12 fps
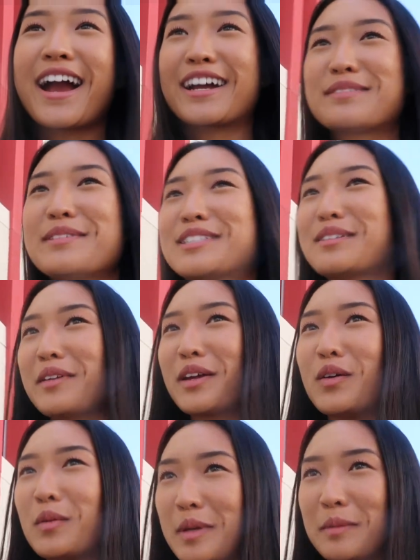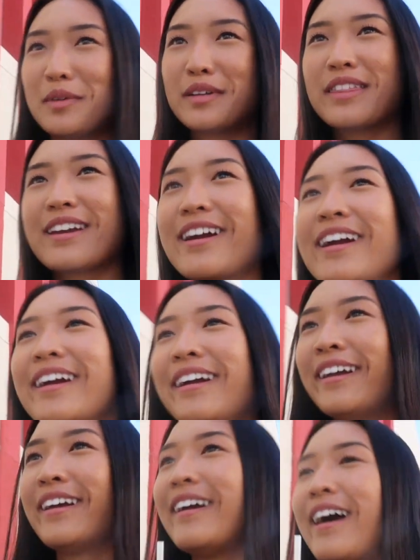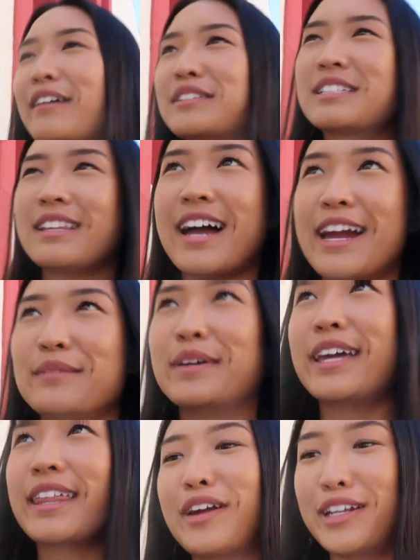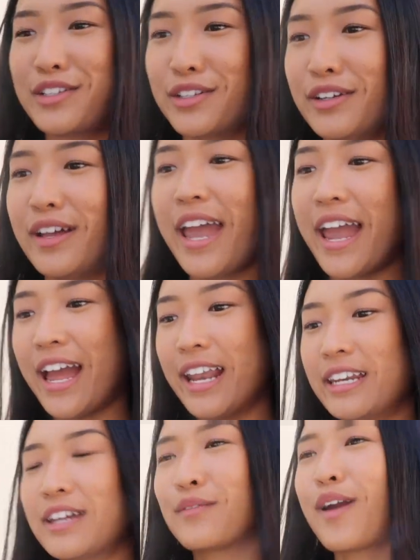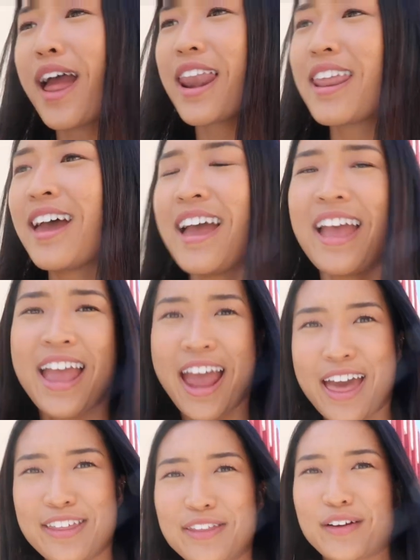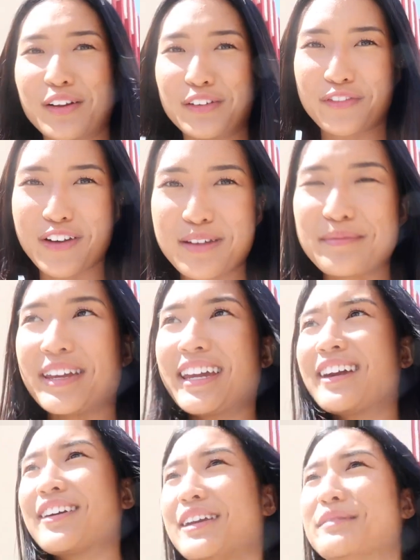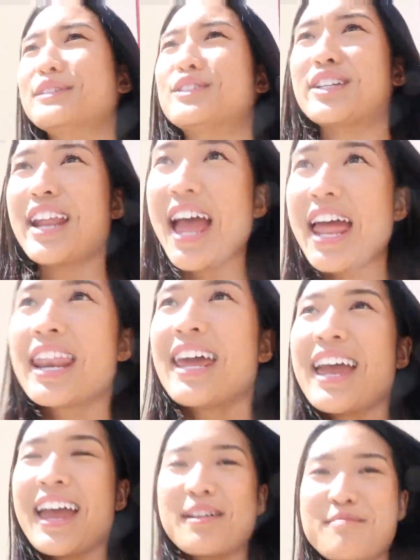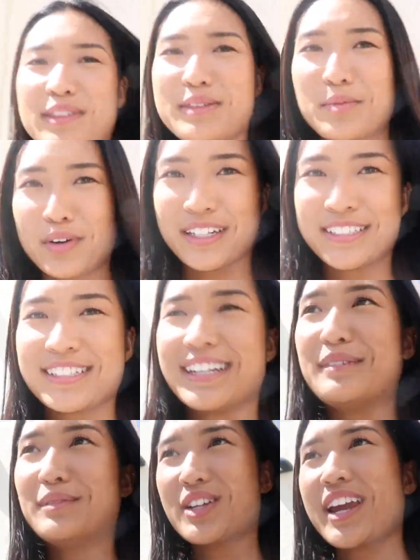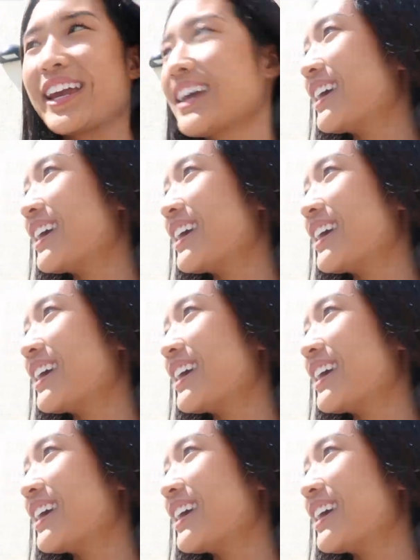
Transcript: I got to meet so many cool people in there. I was in line with Rachel and Bren, and then the girl in front of me, her name was Jeanette. Met the barista named Jake.